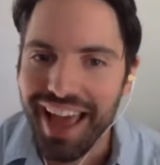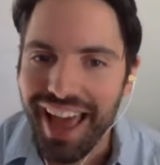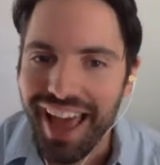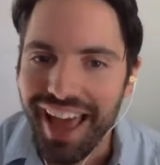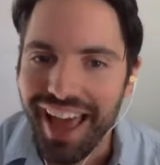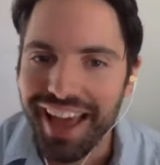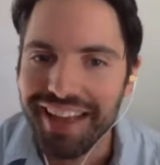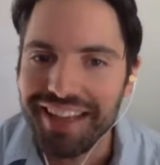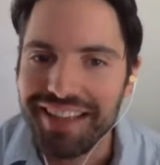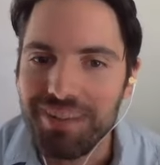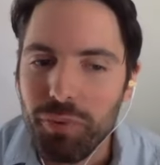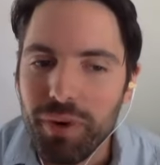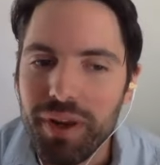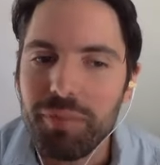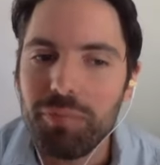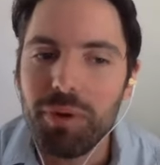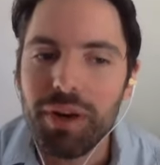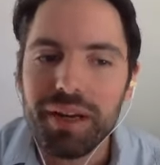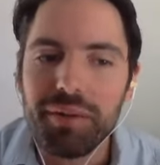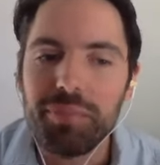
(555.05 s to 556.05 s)
And we
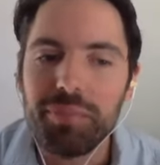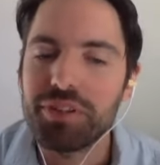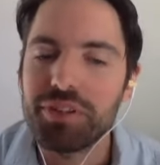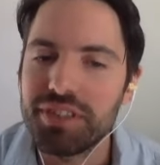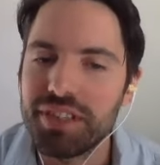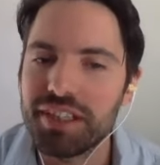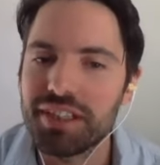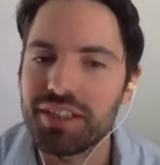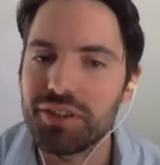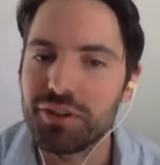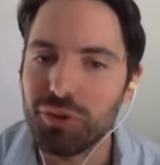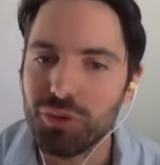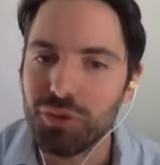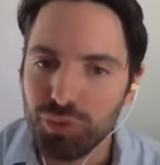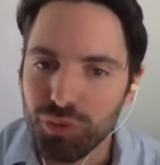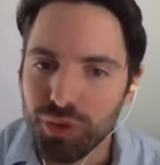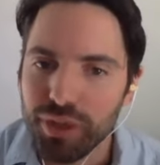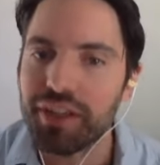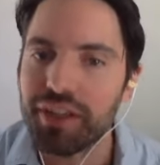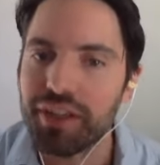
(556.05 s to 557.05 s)
bring a particular
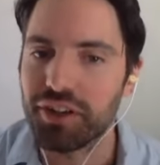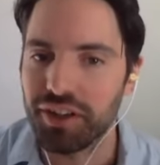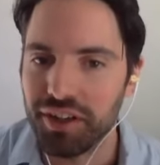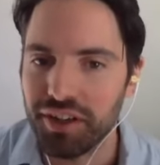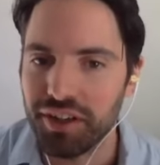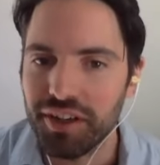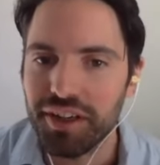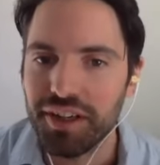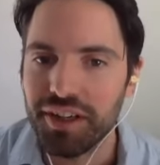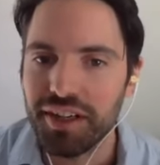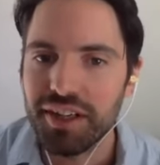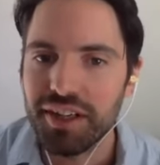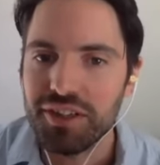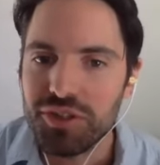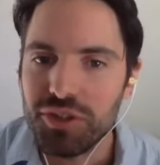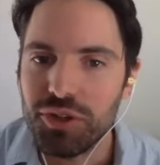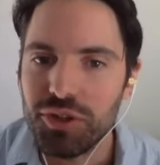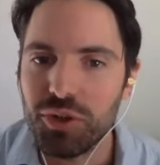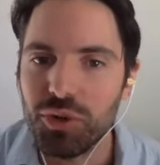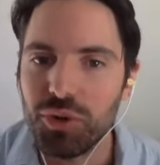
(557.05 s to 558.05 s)
rigor
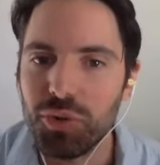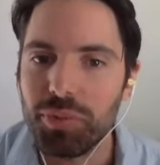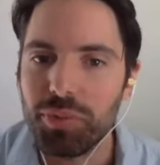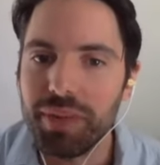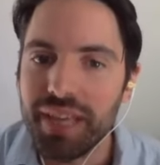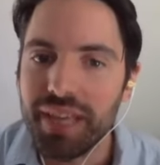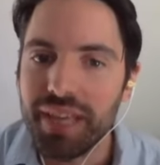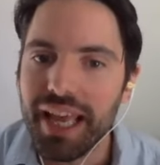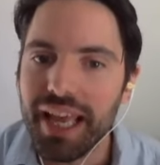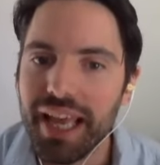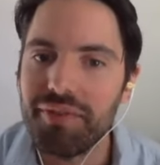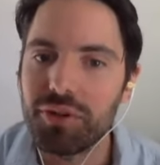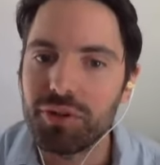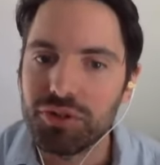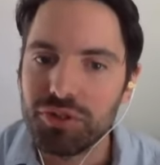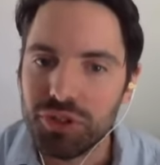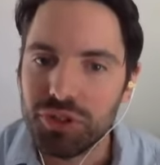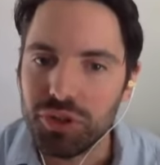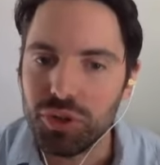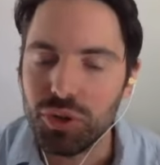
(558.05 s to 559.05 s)
to being
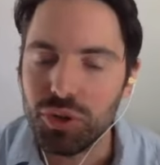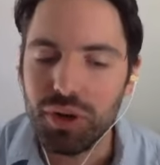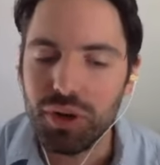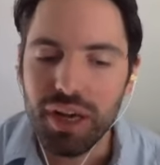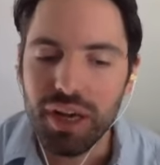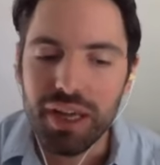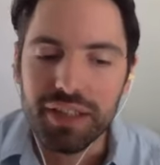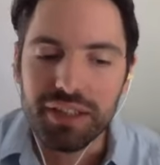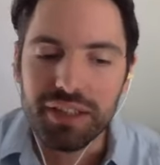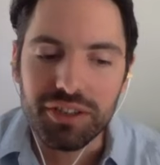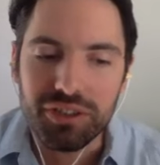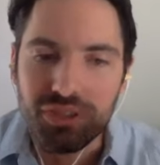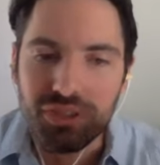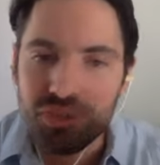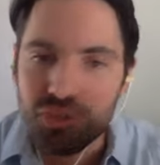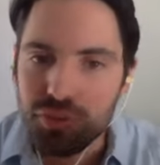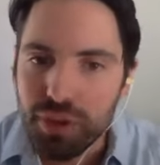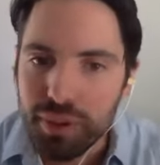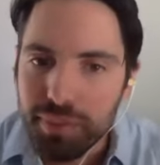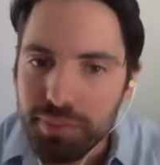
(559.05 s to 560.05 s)
able to
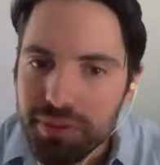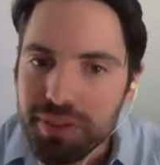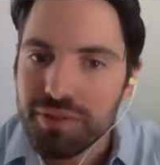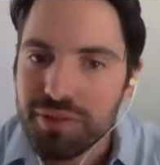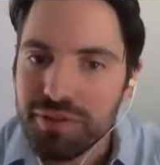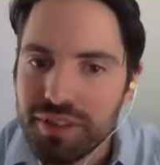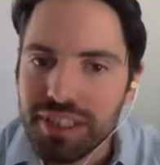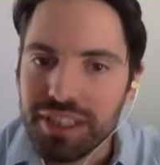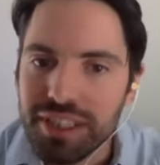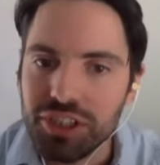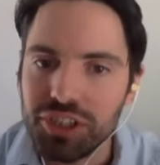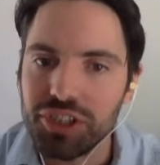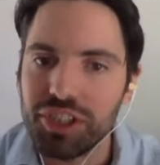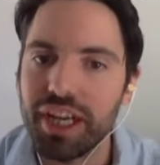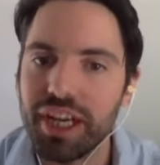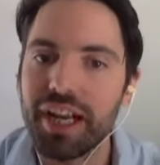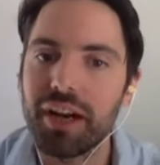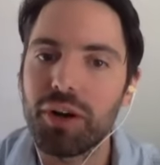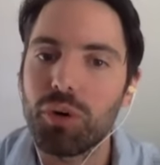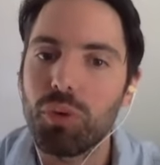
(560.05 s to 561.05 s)
descriptively
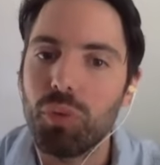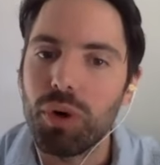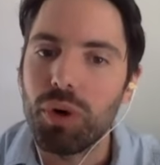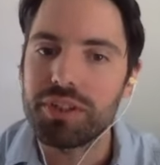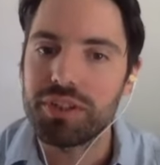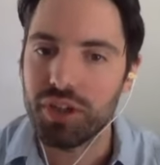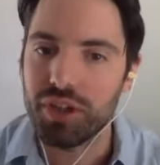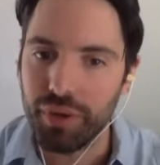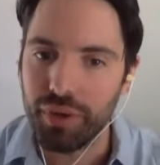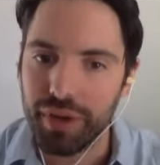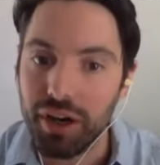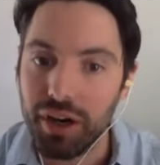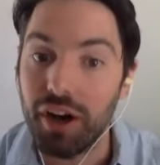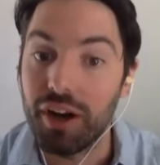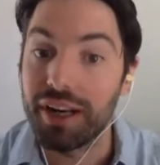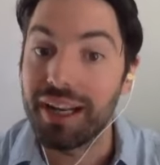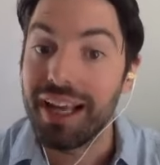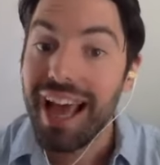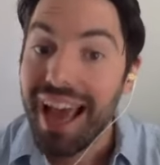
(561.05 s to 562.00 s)
share what's going on.